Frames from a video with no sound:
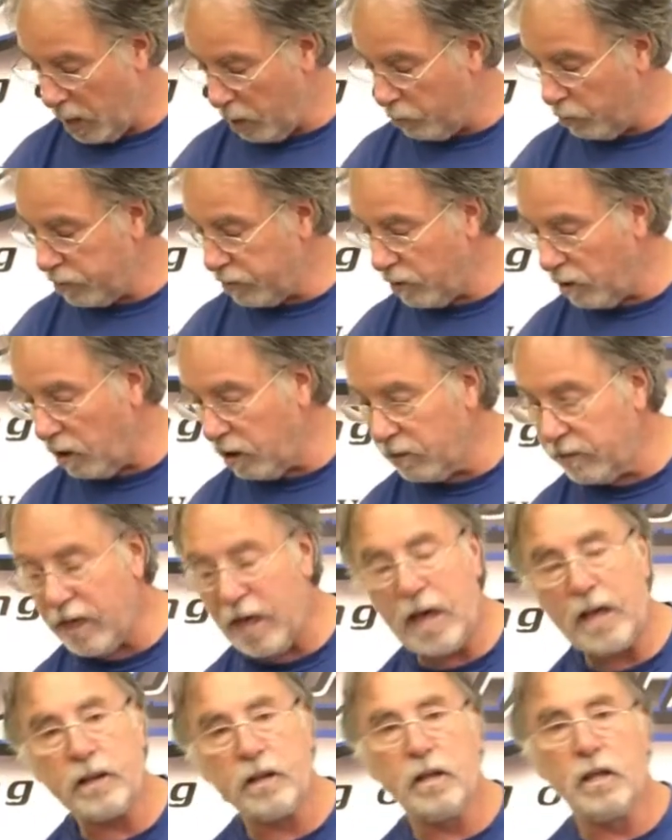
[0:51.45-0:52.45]
And with all
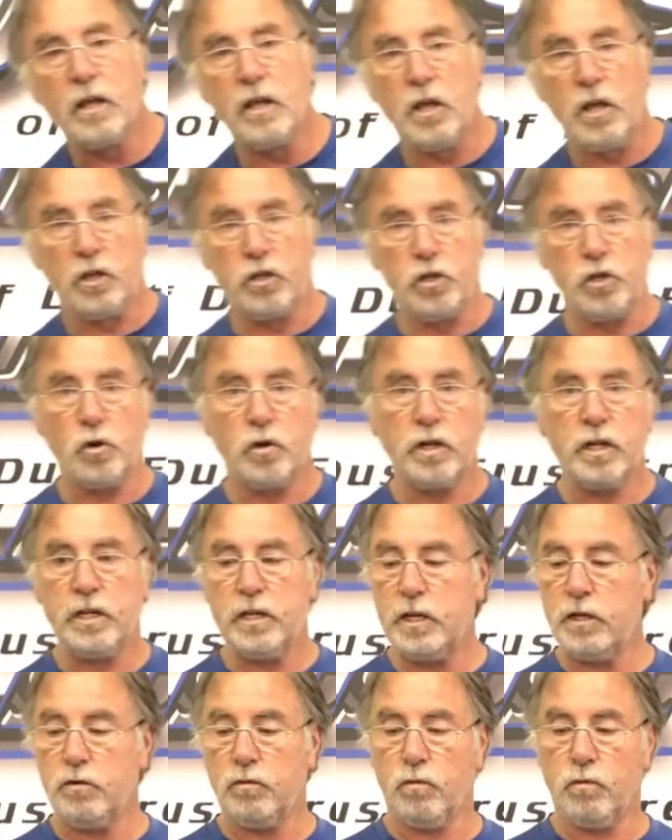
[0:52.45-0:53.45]
that, you only
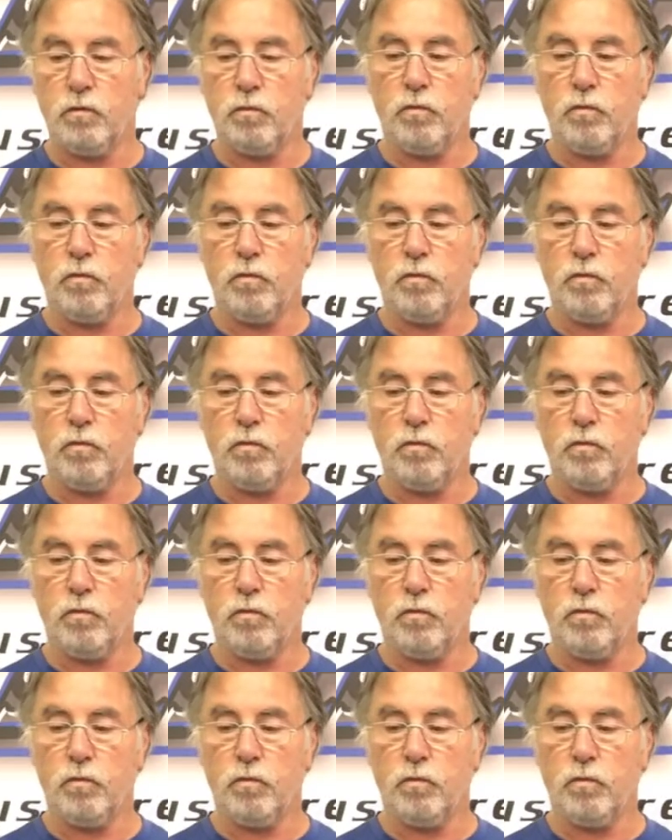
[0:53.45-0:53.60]
need